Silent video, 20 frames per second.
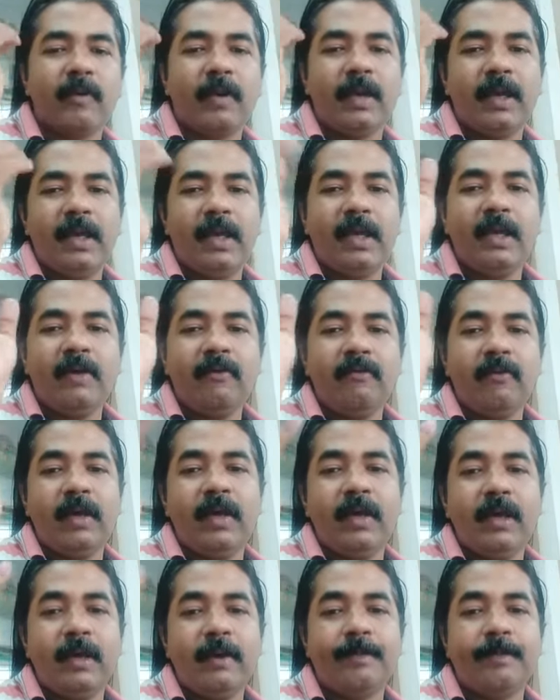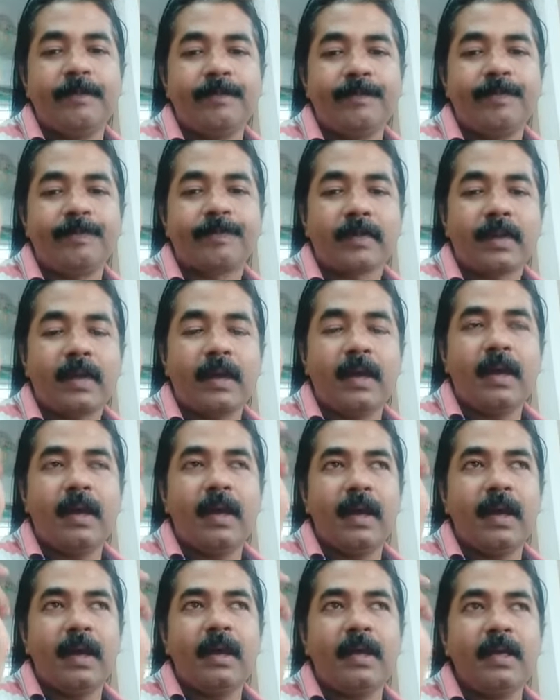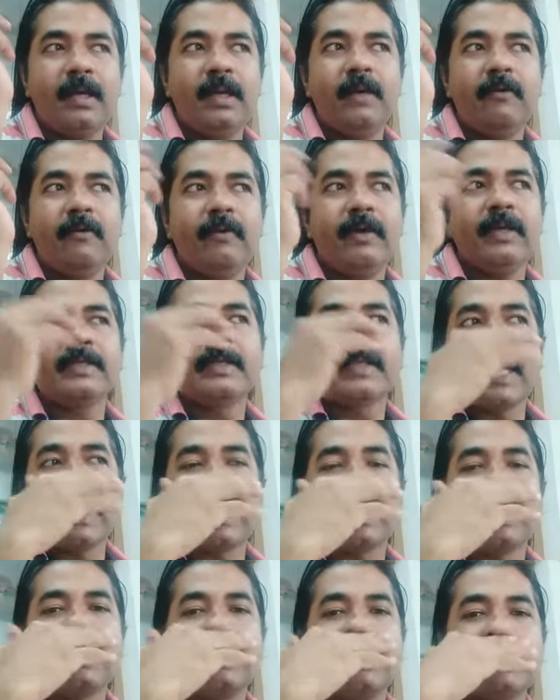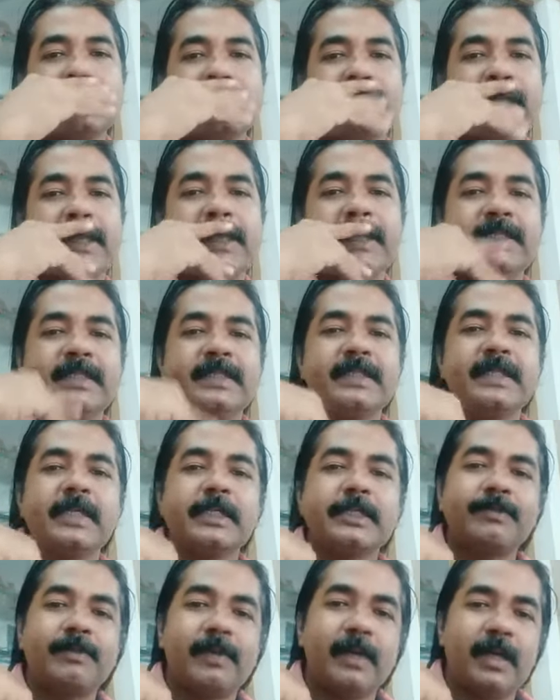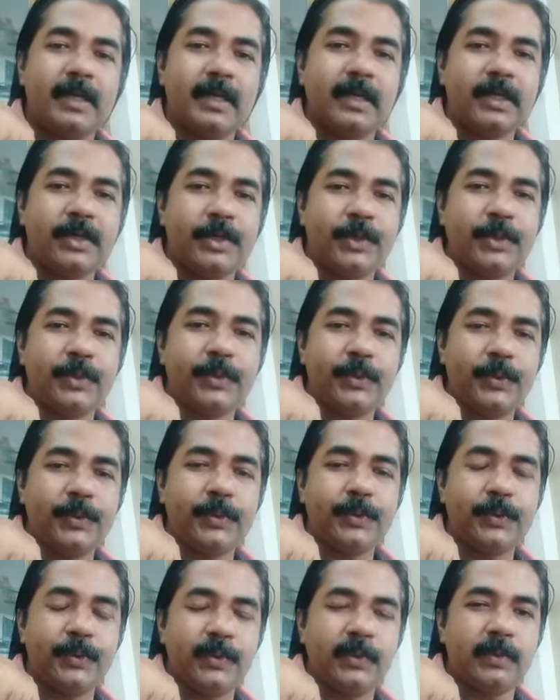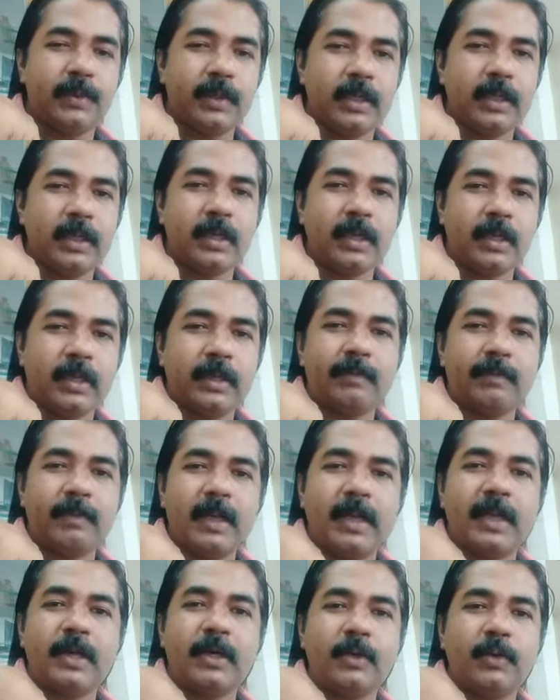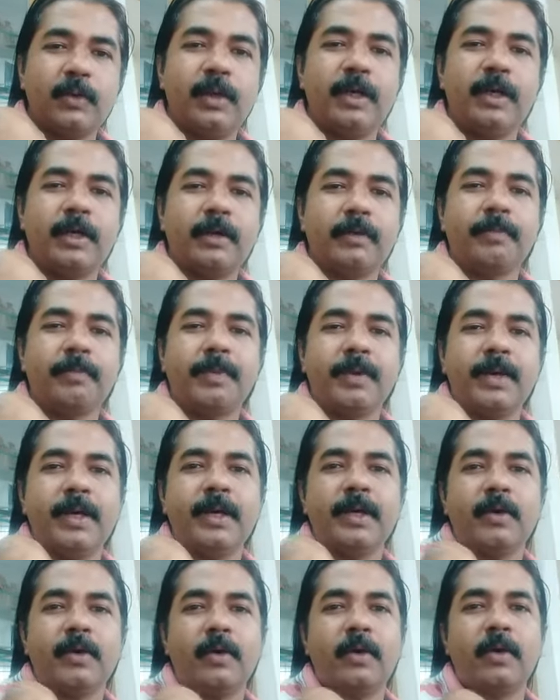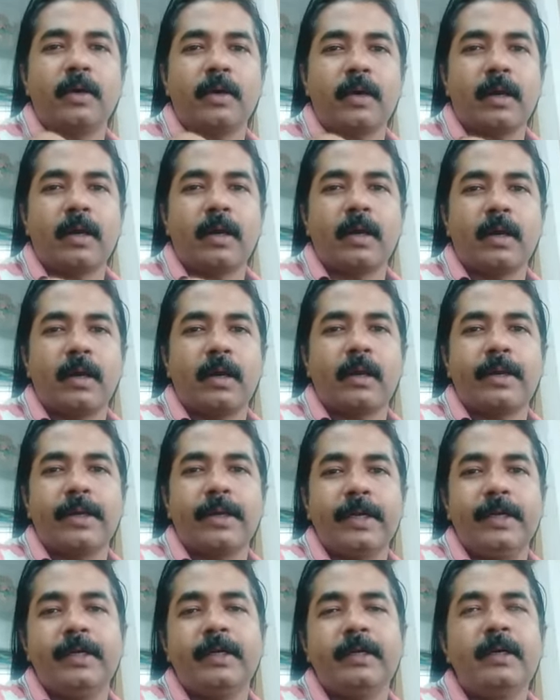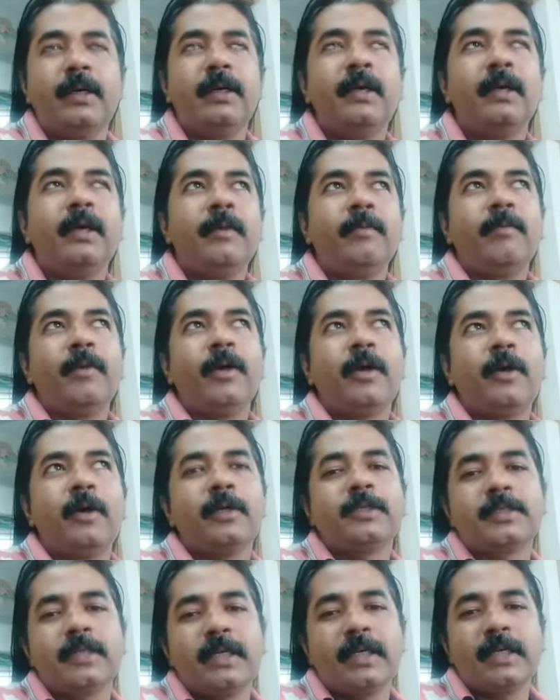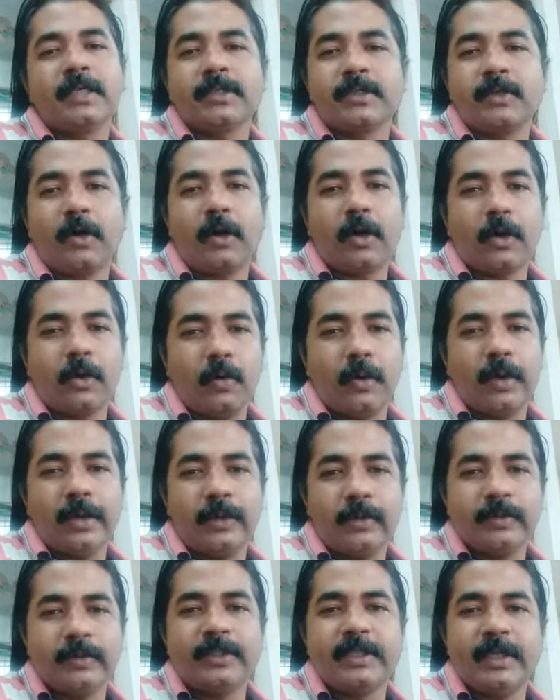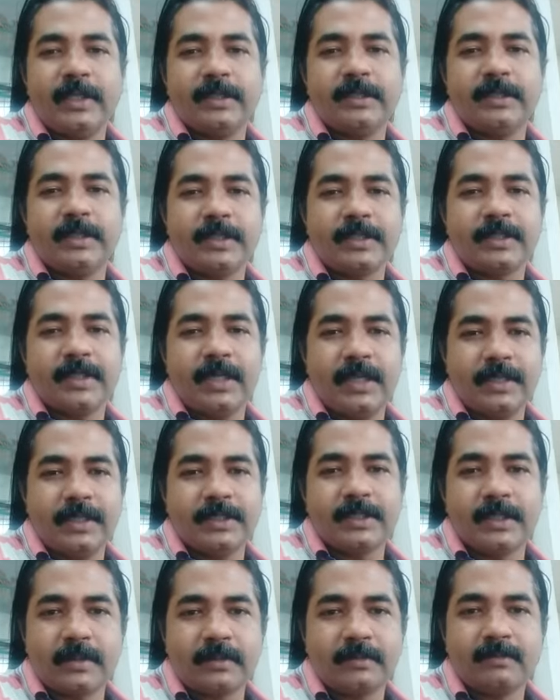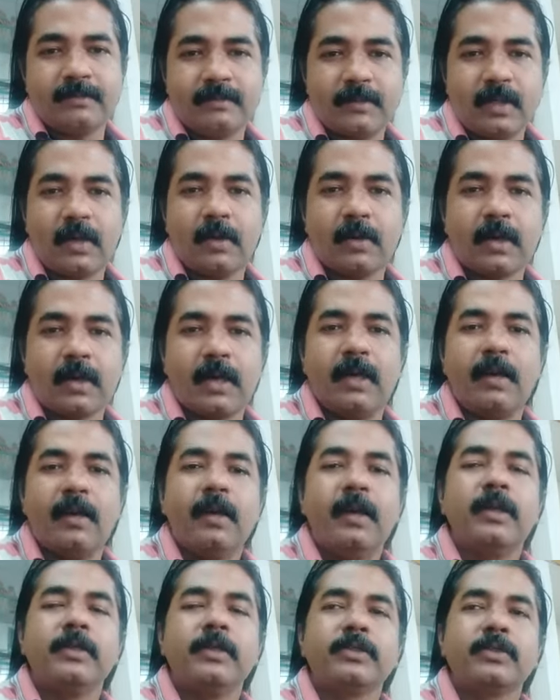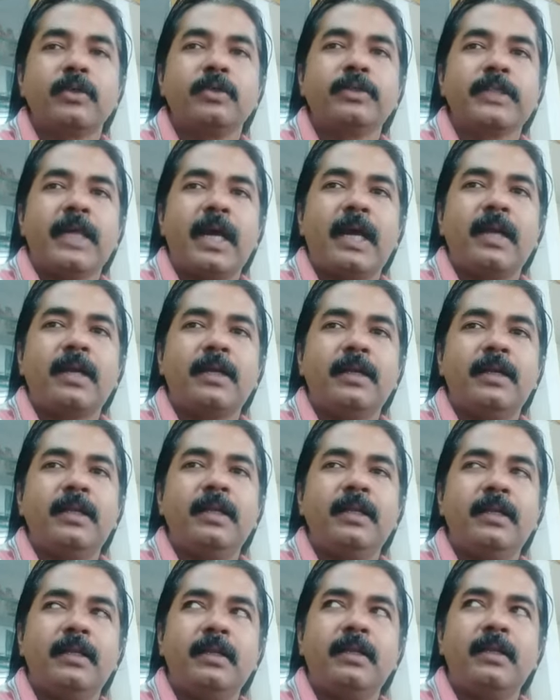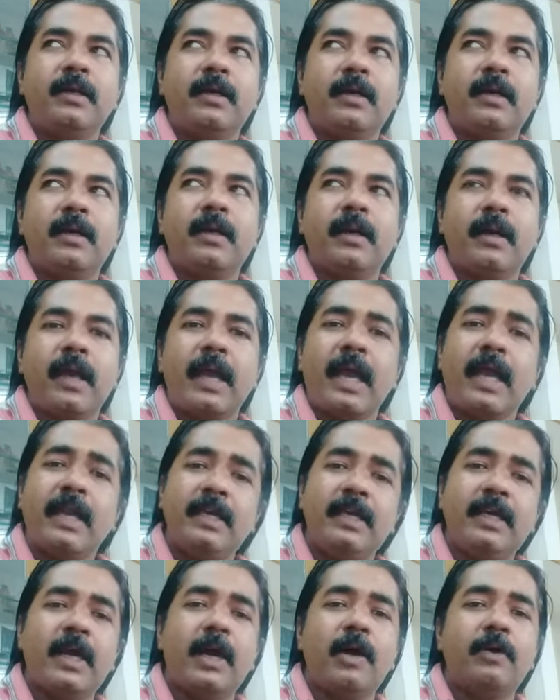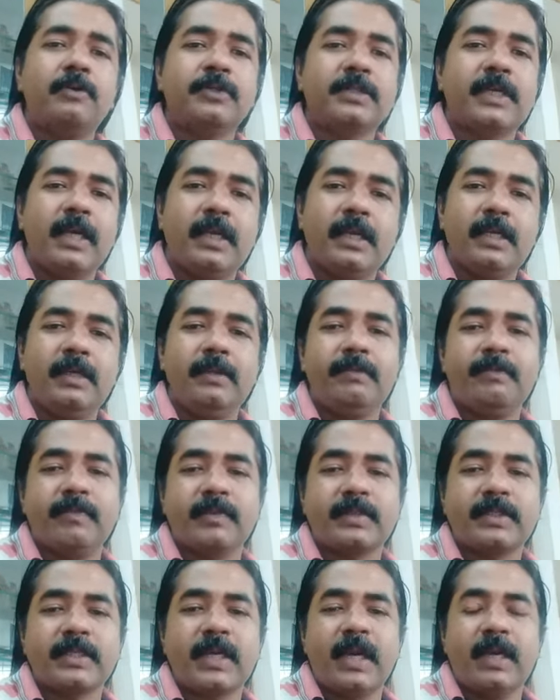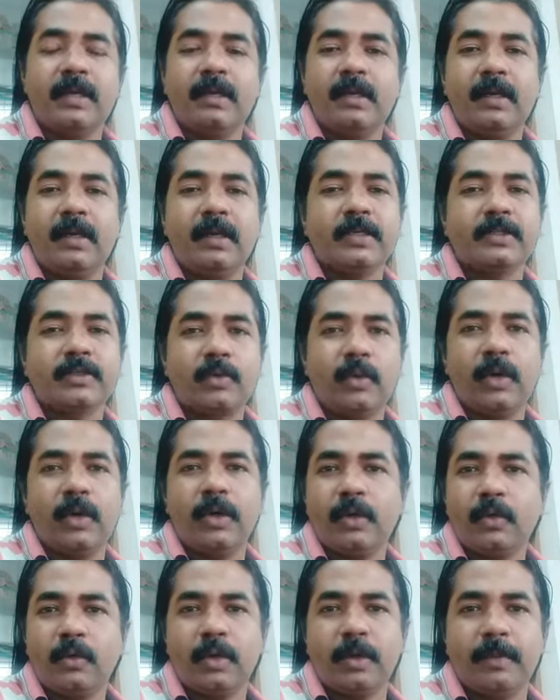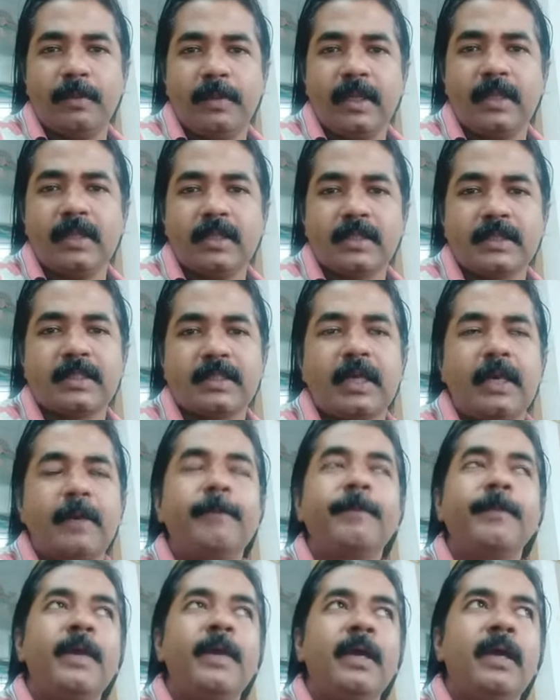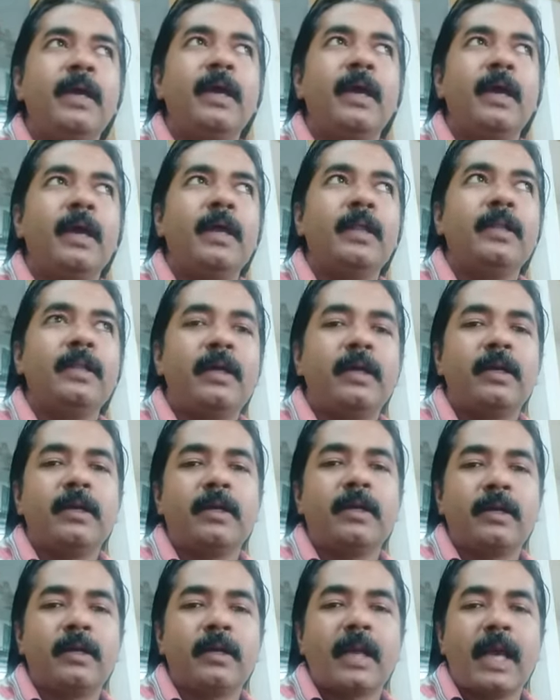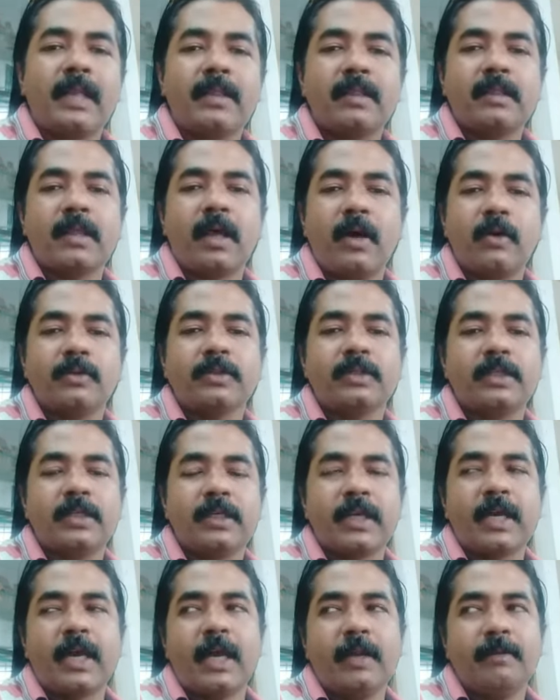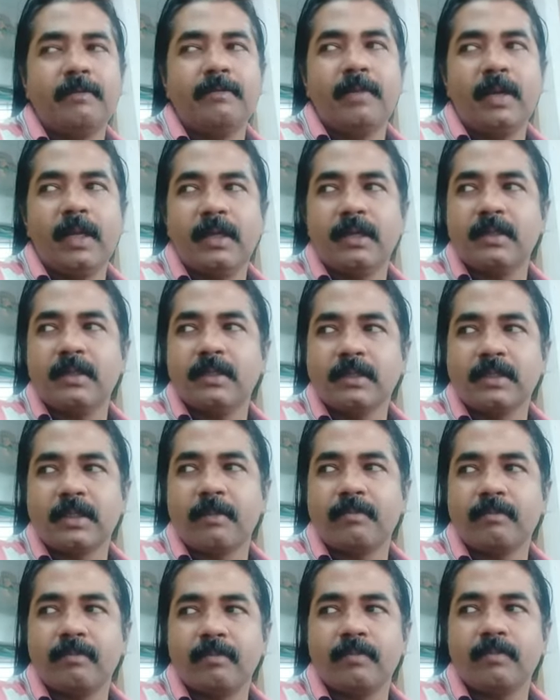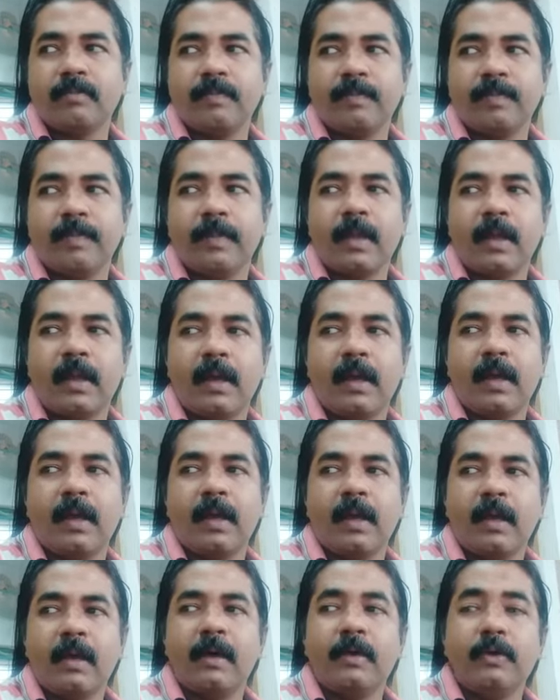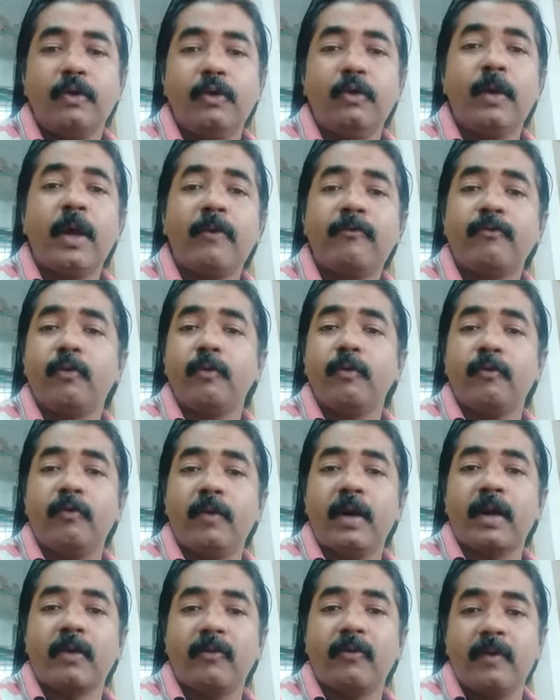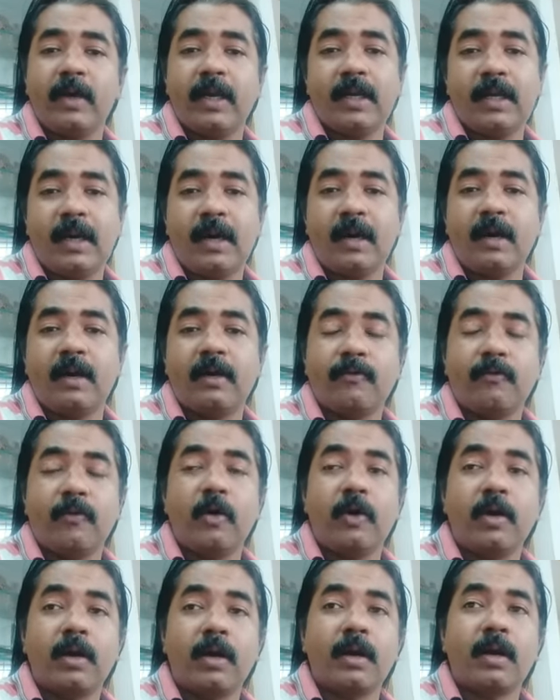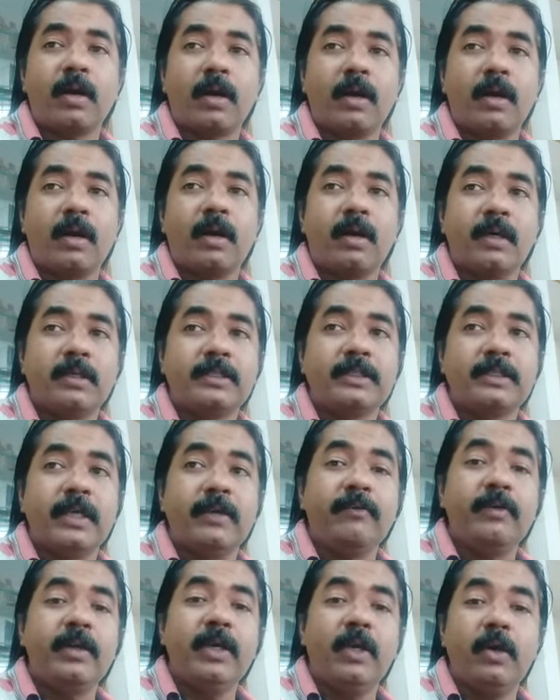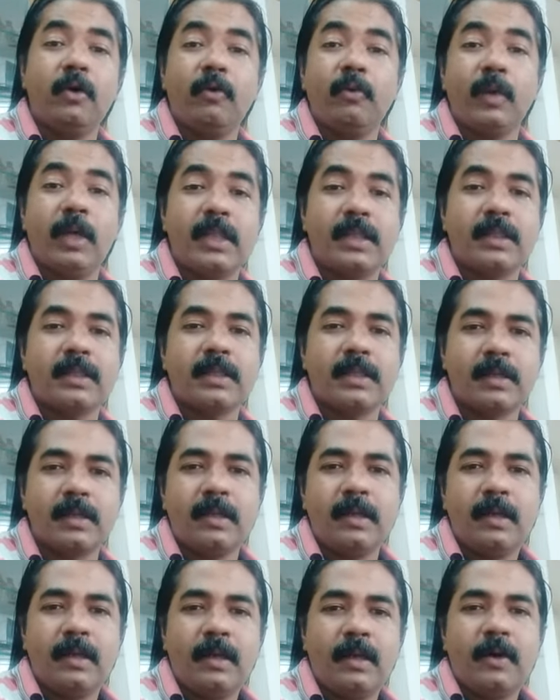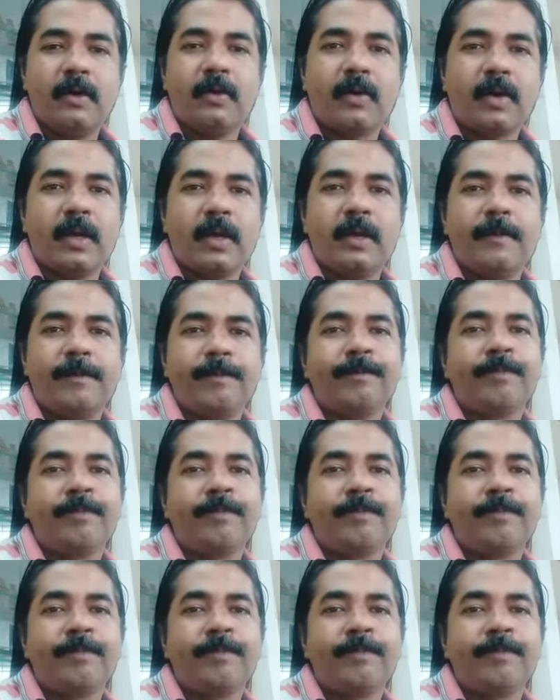in a way, Saturn is the easiest planet to interpret or read, because it is not going to change its nature. Okay, so Saturn in any house, any sign, it is going to remain the same. In the 10th house, it can bring some. You have to work very hard for saving your wealth. Okay,